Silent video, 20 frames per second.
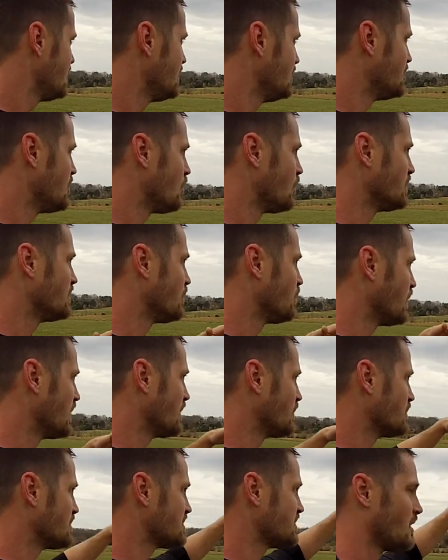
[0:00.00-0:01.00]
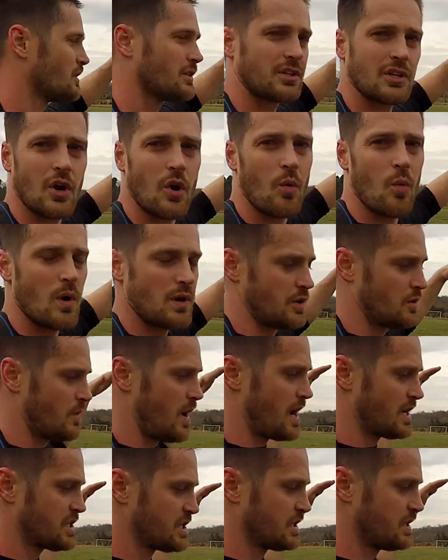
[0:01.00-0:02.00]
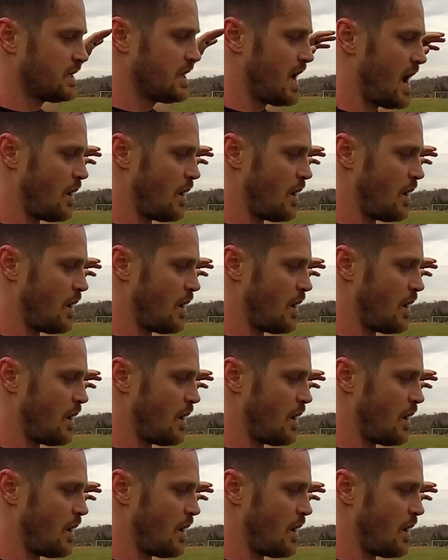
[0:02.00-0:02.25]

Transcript: you know, when the wing would start to go one direction,